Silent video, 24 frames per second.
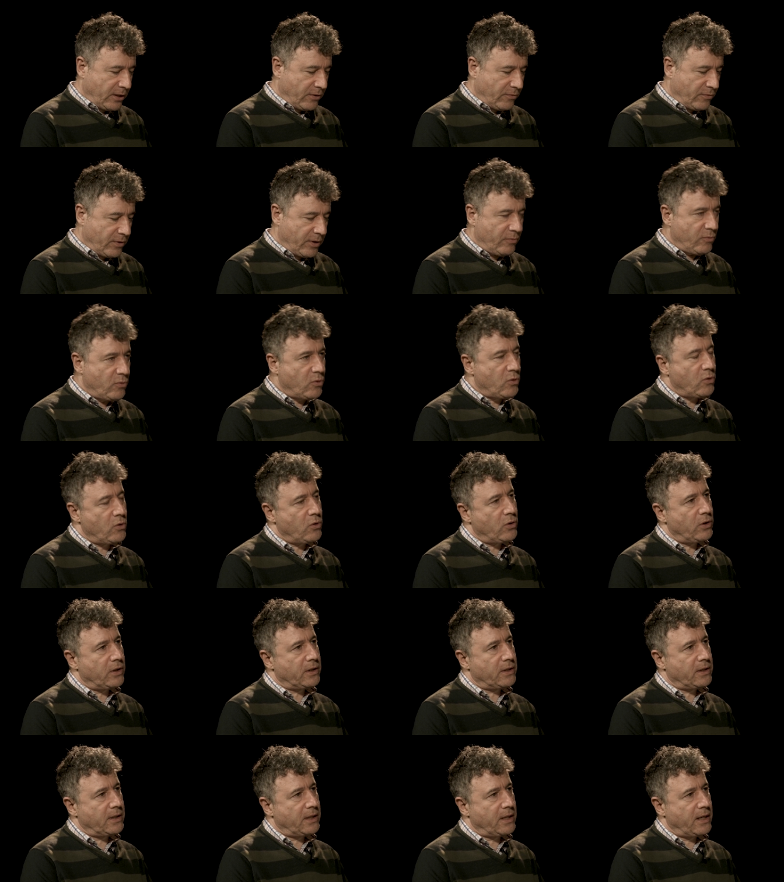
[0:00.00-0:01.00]
the
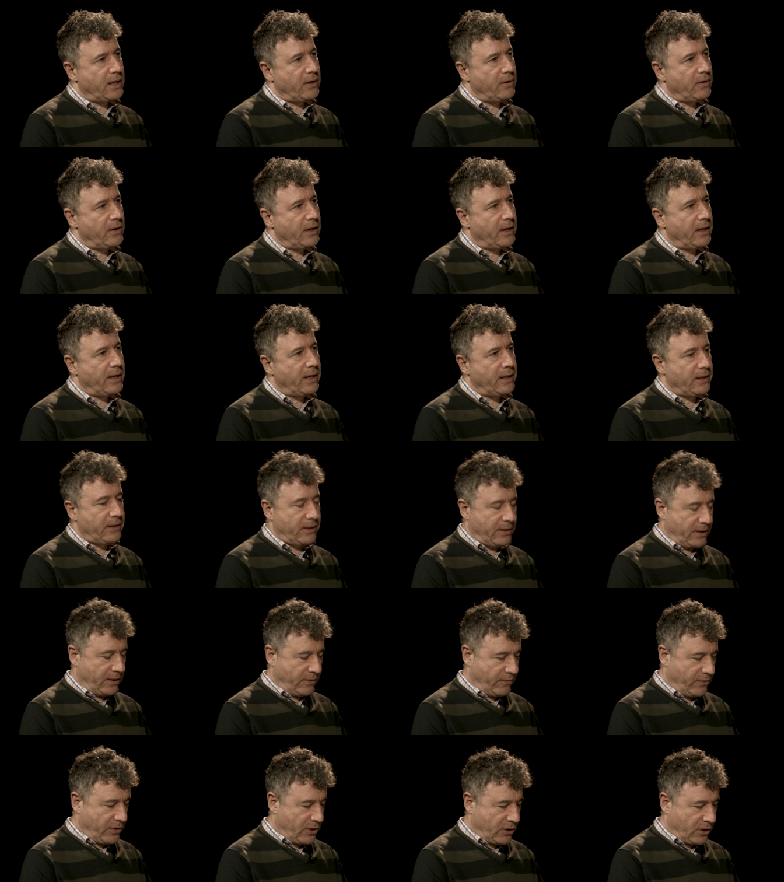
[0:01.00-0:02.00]
reward, uh, yeah. a
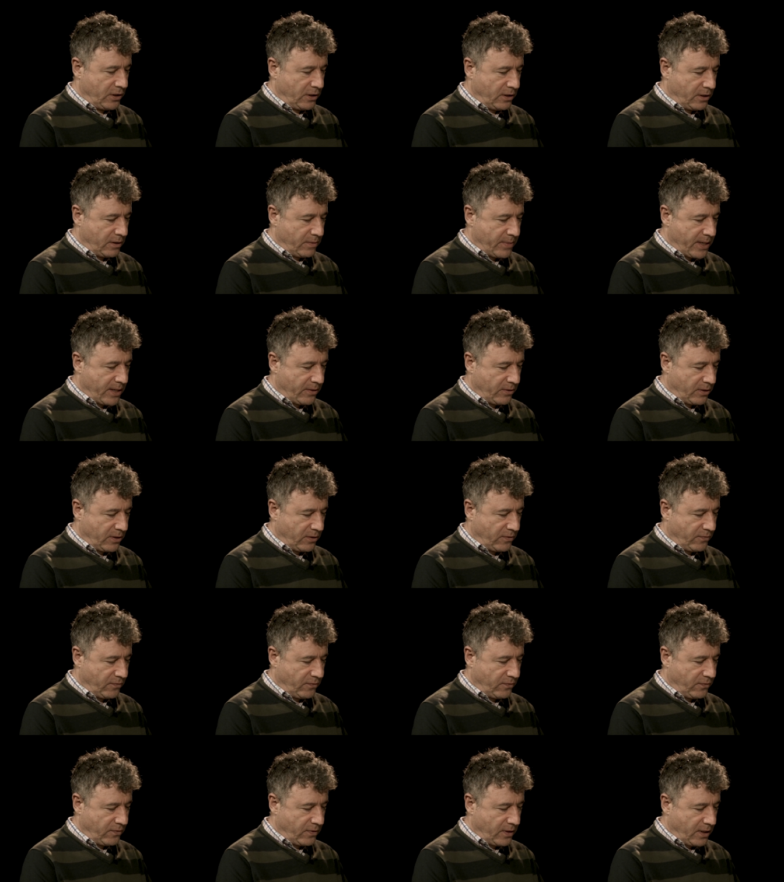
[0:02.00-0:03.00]
sufficient amount of
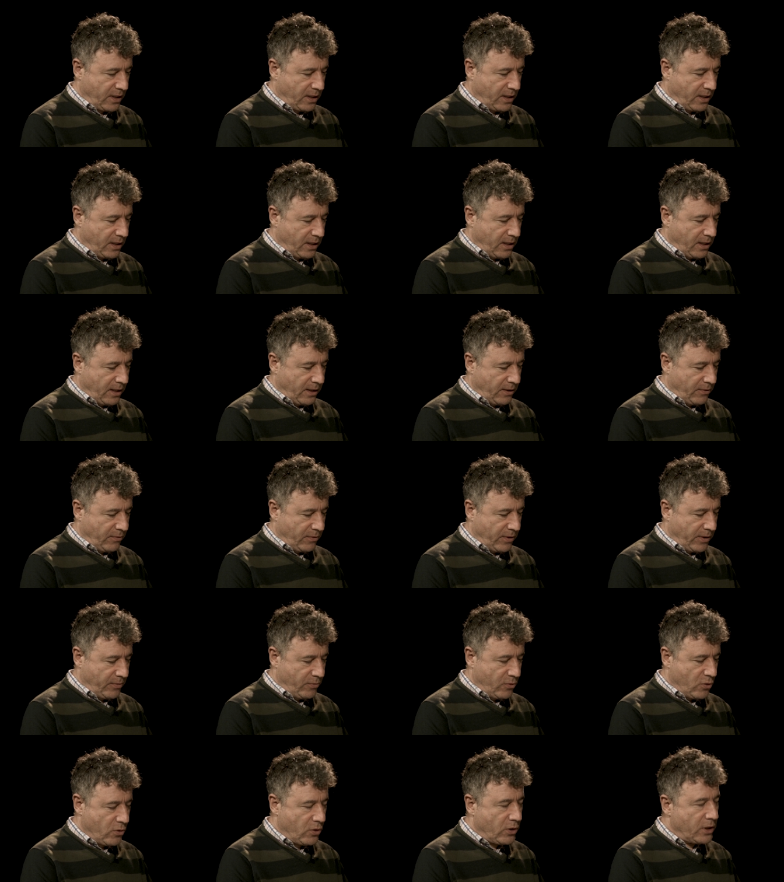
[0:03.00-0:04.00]

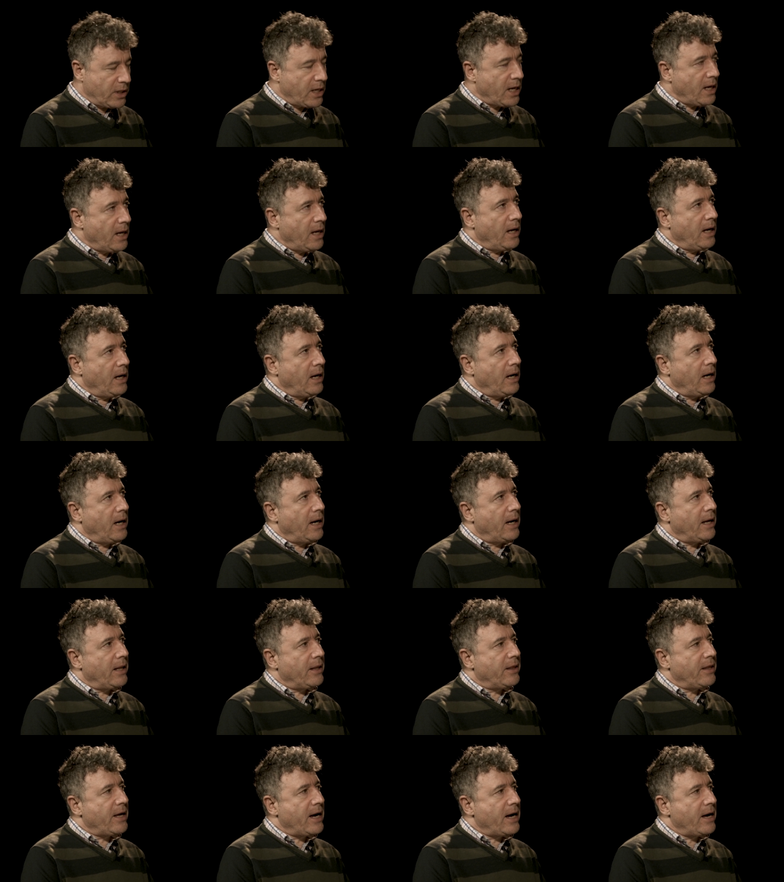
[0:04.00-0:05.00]
reward. Uh,
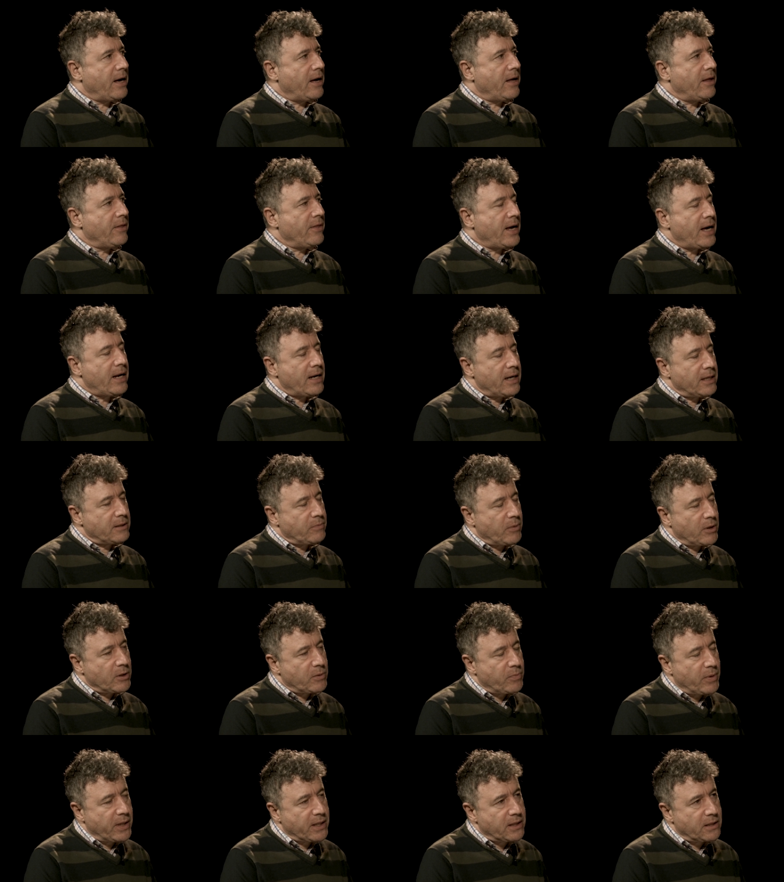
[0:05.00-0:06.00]
that and that I
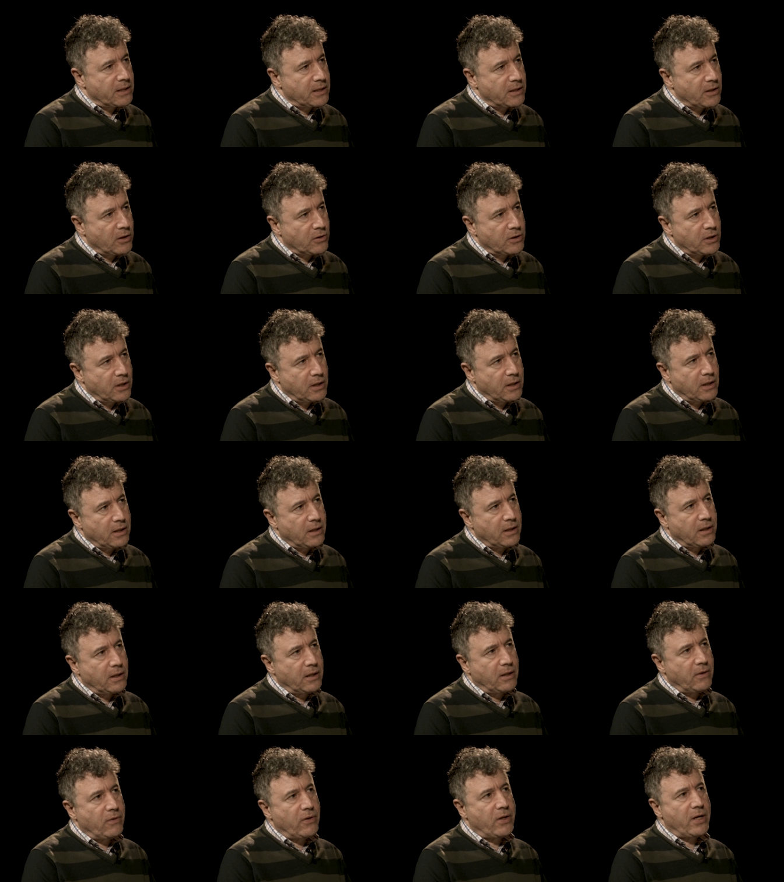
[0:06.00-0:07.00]
suppose brings us on to
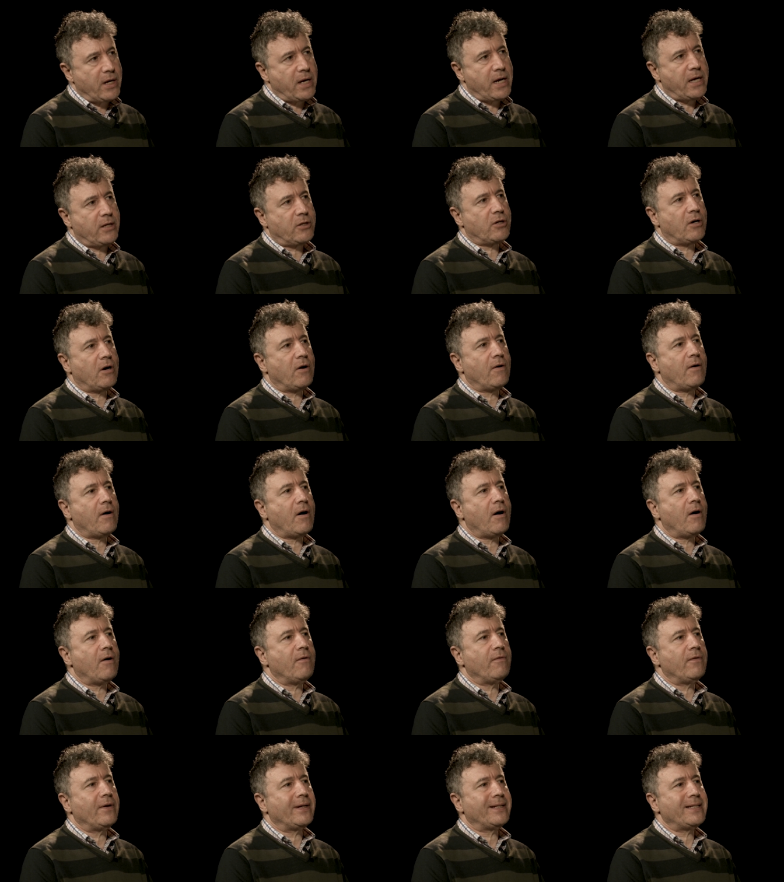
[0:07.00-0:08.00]
the, the nature
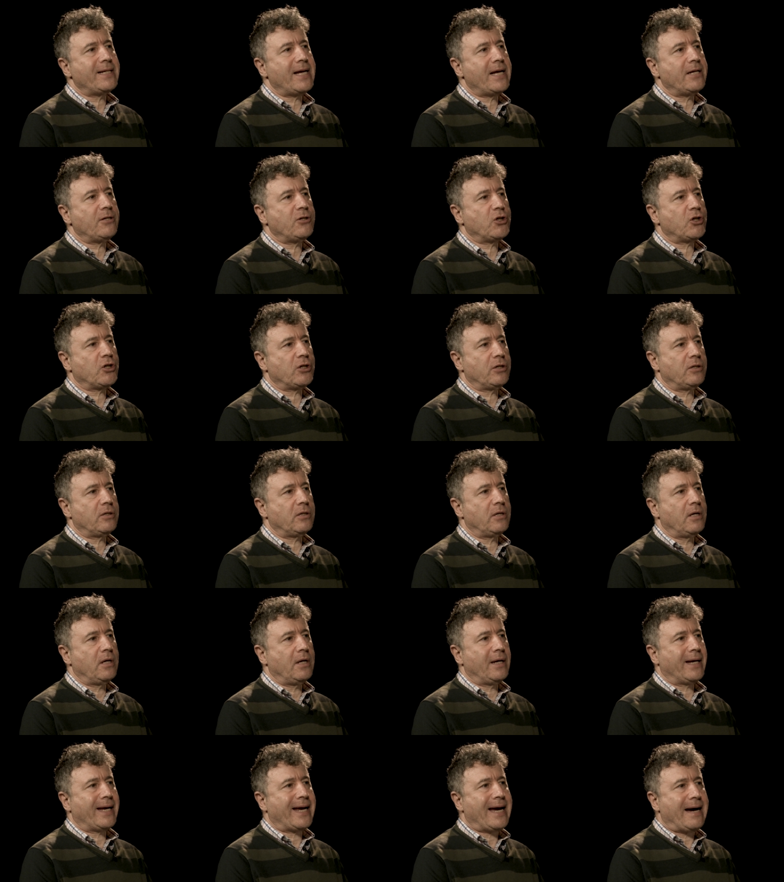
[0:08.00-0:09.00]
of attention
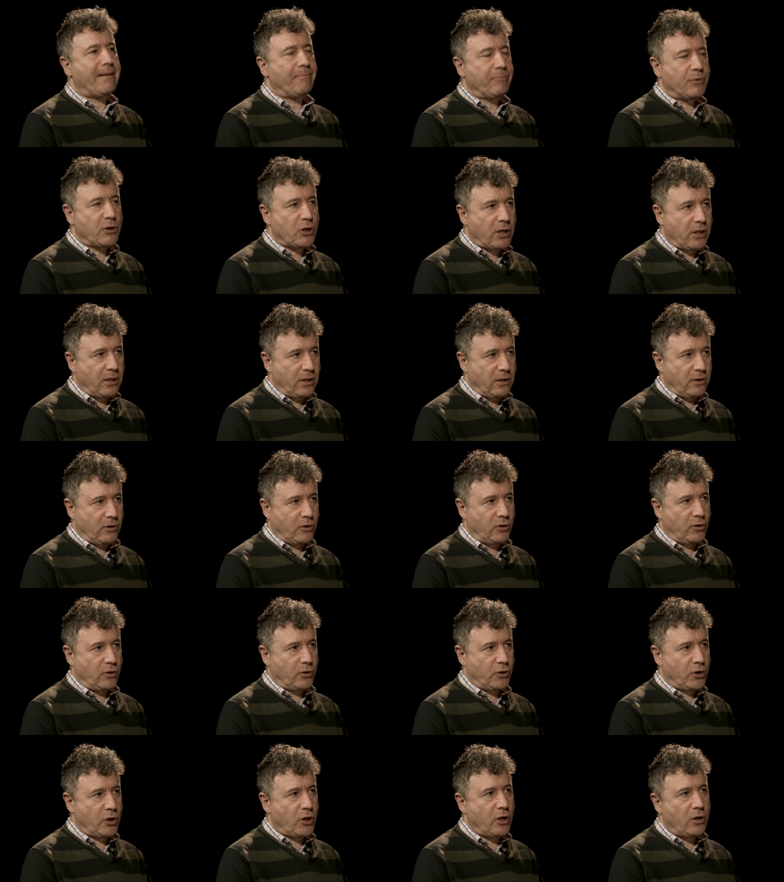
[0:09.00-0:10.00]
capture and
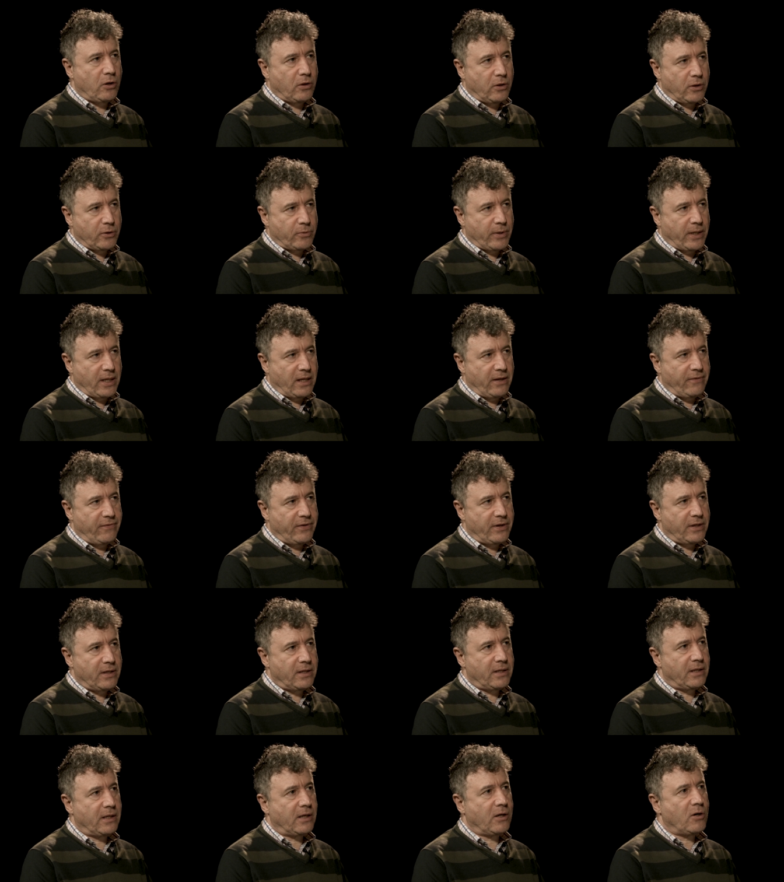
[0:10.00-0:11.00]
control, because we live in
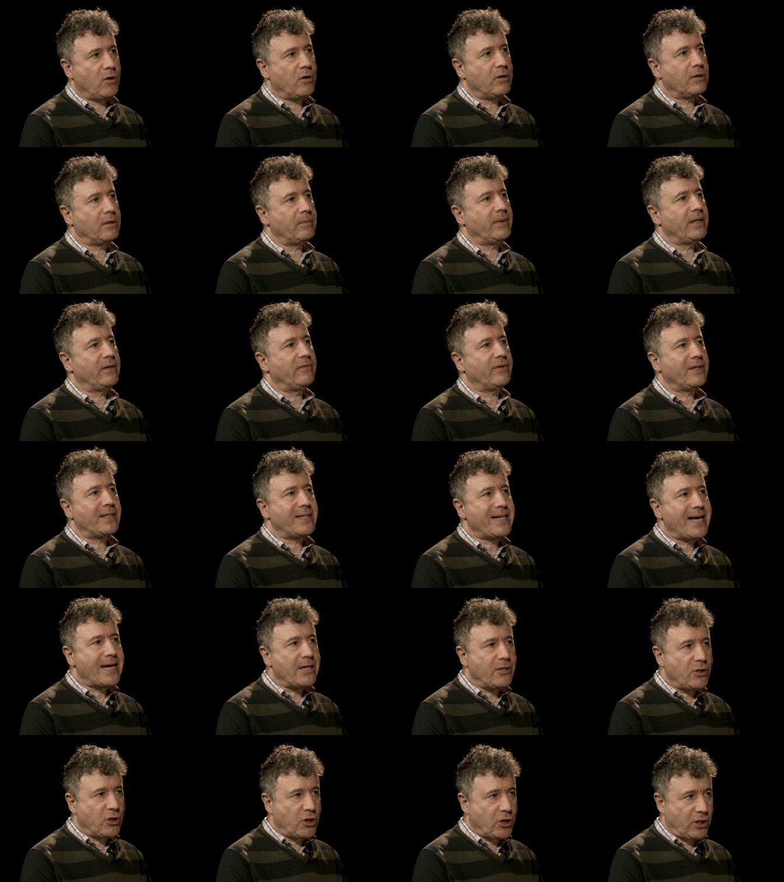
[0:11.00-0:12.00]
an economy of
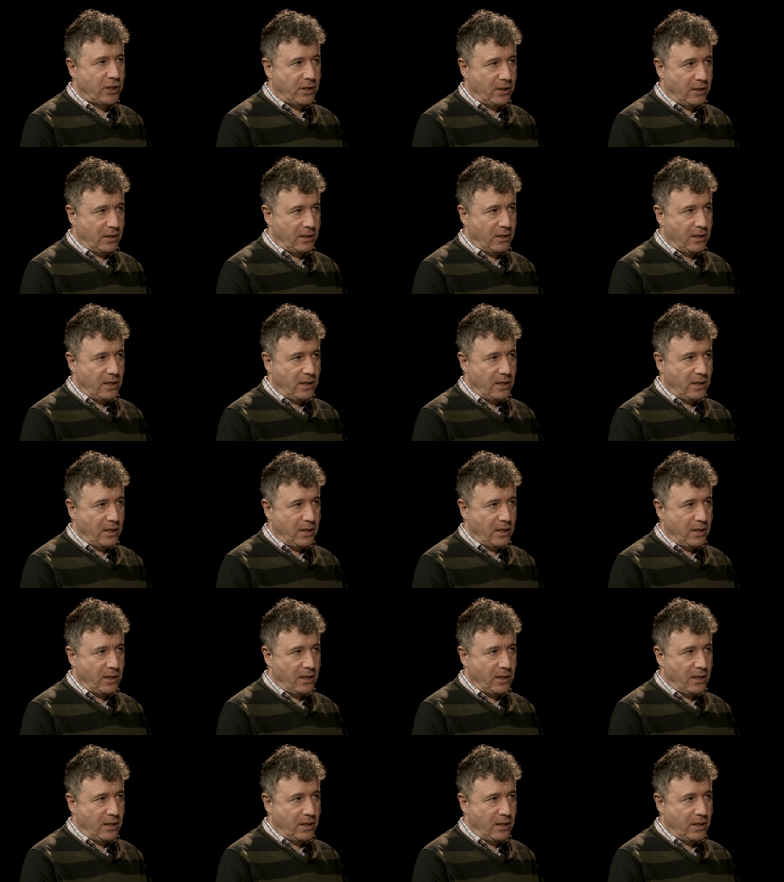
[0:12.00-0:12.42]
attention,